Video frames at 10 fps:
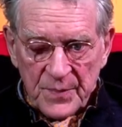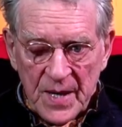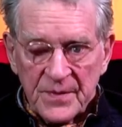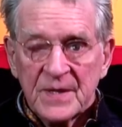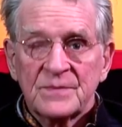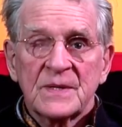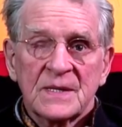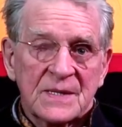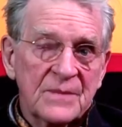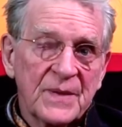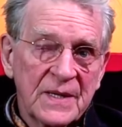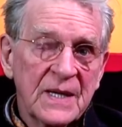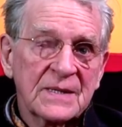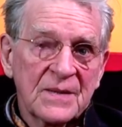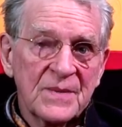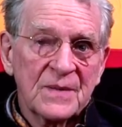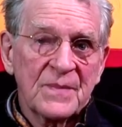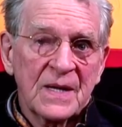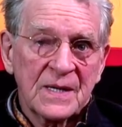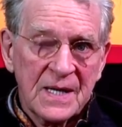By that, that they, by that they mean
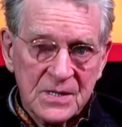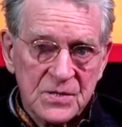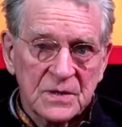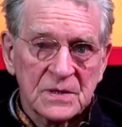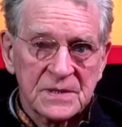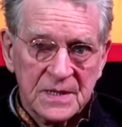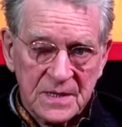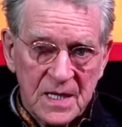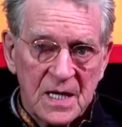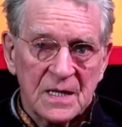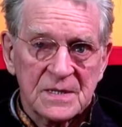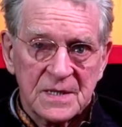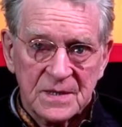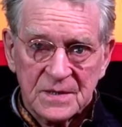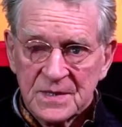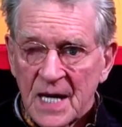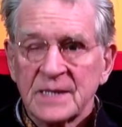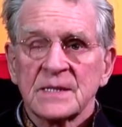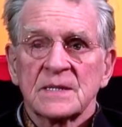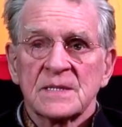many angels and gods and
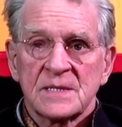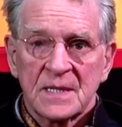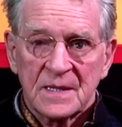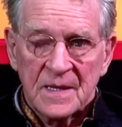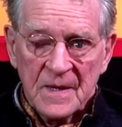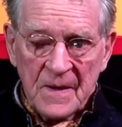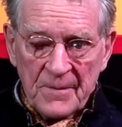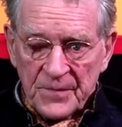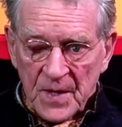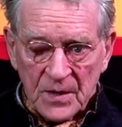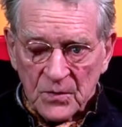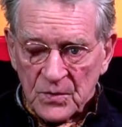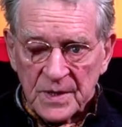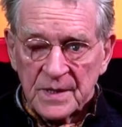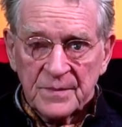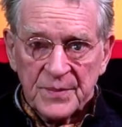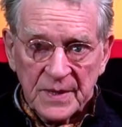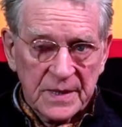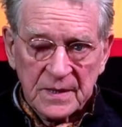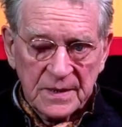titans and not only
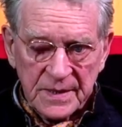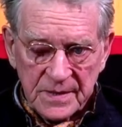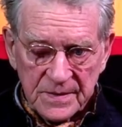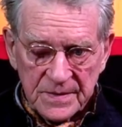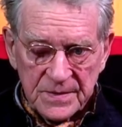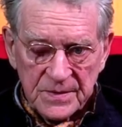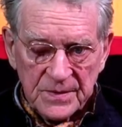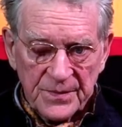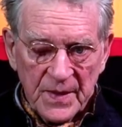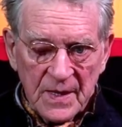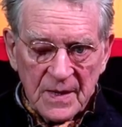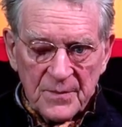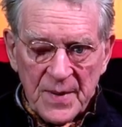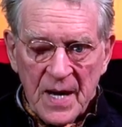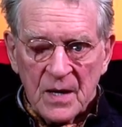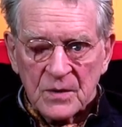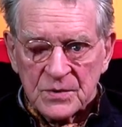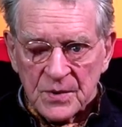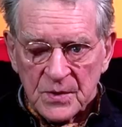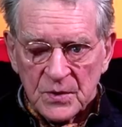political leaders, you know. Bow
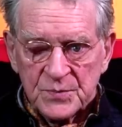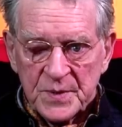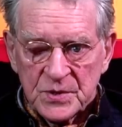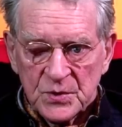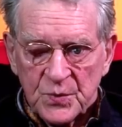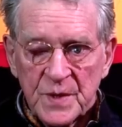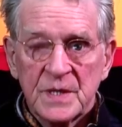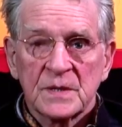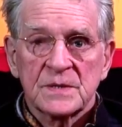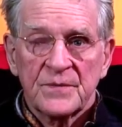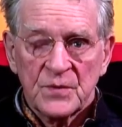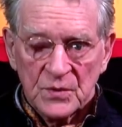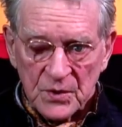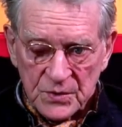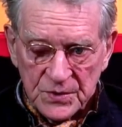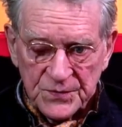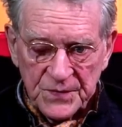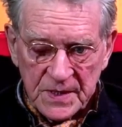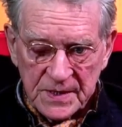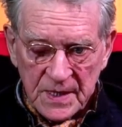to the auspicious wheels of your lotus
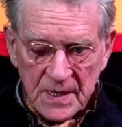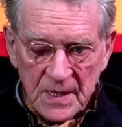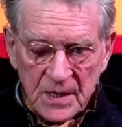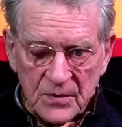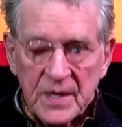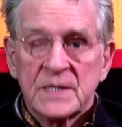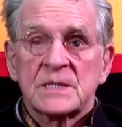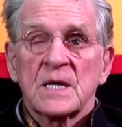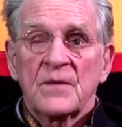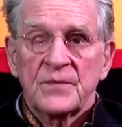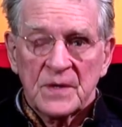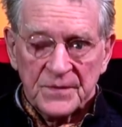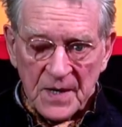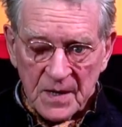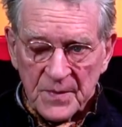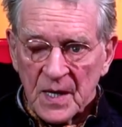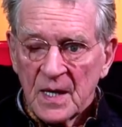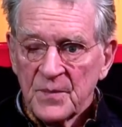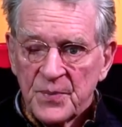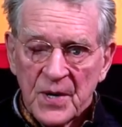feet. Great sovereign of Dharma,
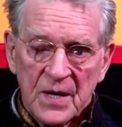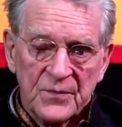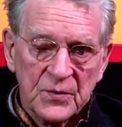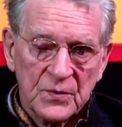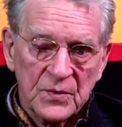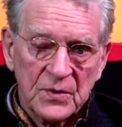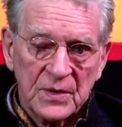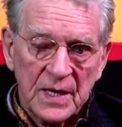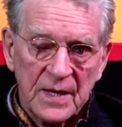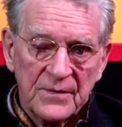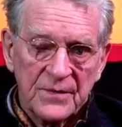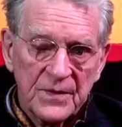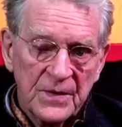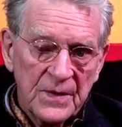I pray for your long life.